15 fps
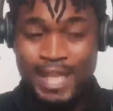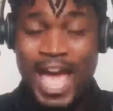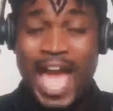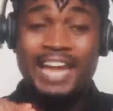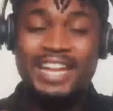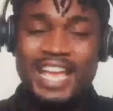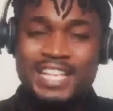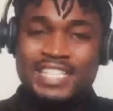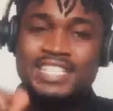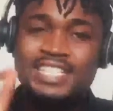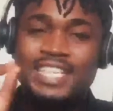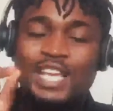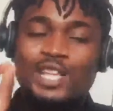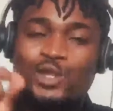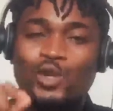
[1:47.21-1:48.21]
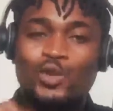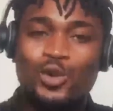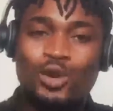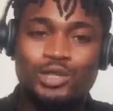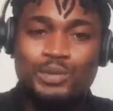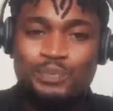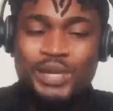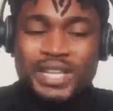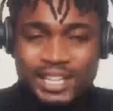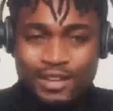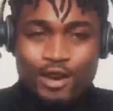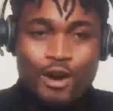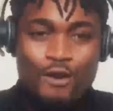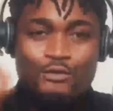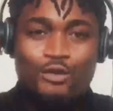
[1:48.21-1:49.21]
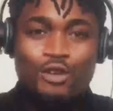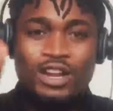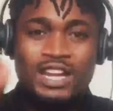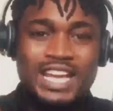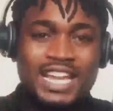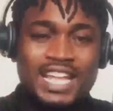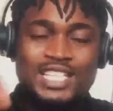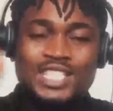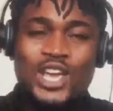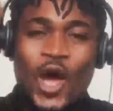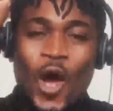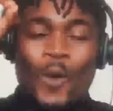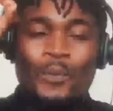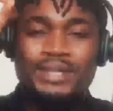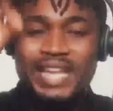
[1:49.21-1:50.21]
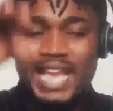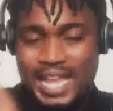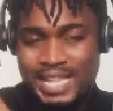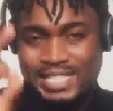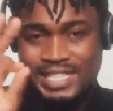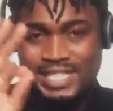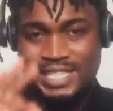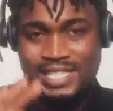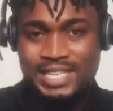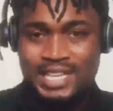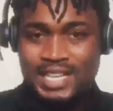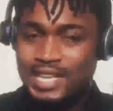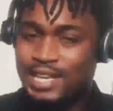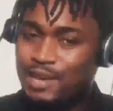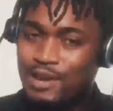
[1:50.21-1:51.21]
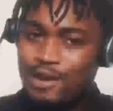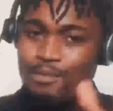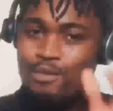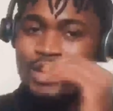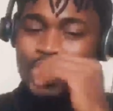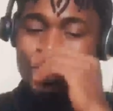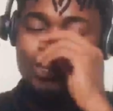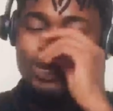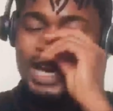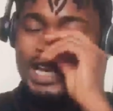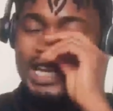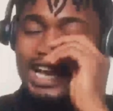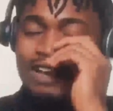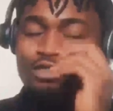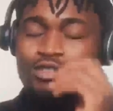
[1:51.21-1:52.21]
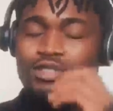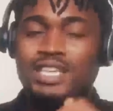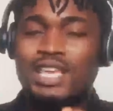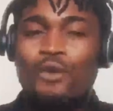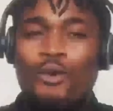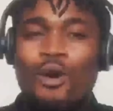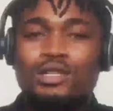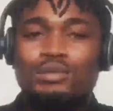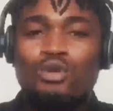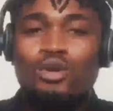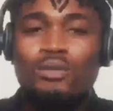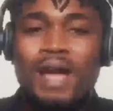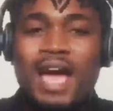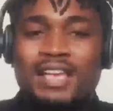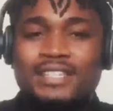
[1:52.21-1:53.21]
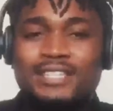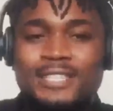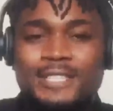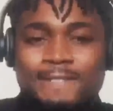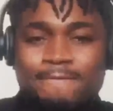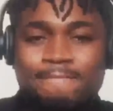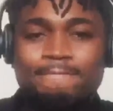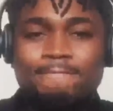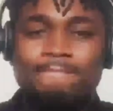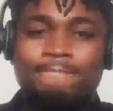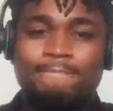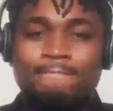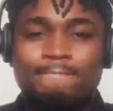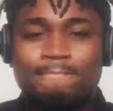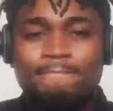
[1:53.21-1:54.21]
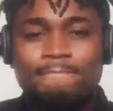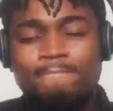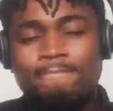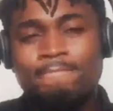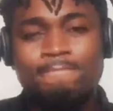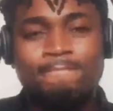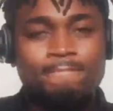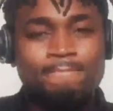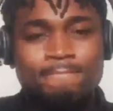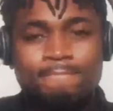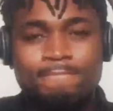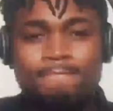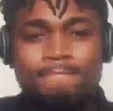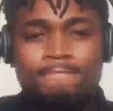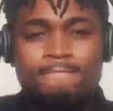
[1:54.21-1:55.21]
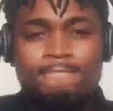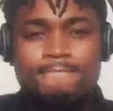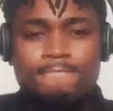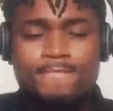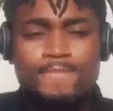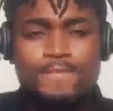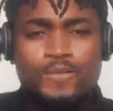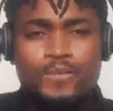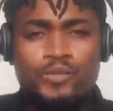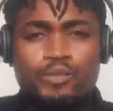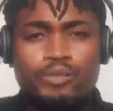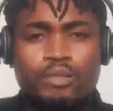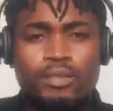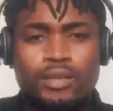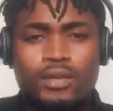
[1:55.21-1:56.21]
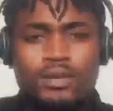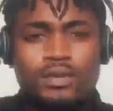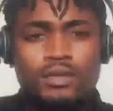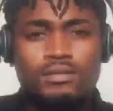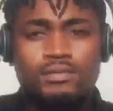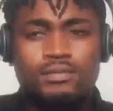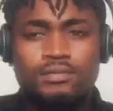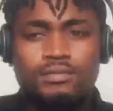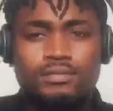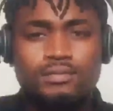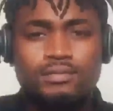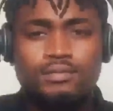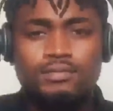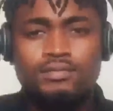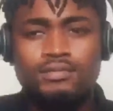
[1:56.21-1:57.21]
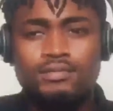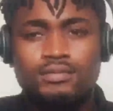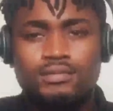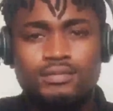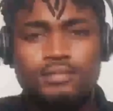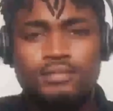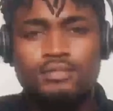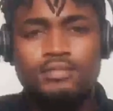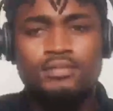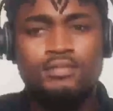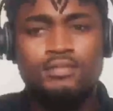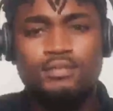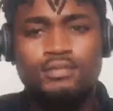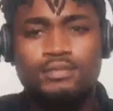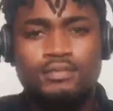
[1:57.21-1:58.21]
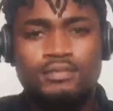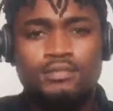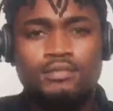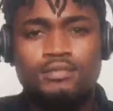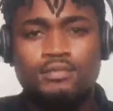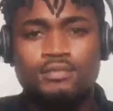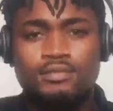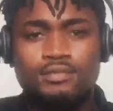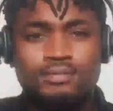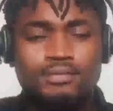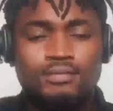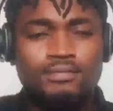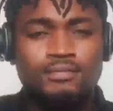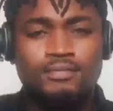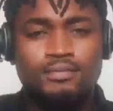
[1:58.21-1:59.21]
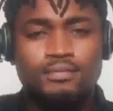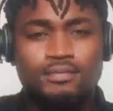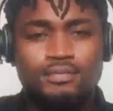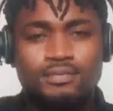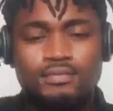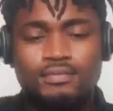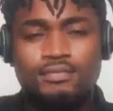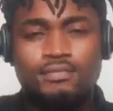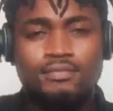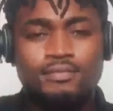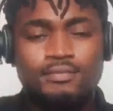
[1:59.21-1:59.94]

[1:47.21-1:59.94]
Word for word: and then stick to Nob Speedy for latest updates. We'll enjoy Khaligraph Jones again once more. I'm running with a vet who would never talk about day. We be on the same track. And you know G and you know me, man, a bit point gotta stay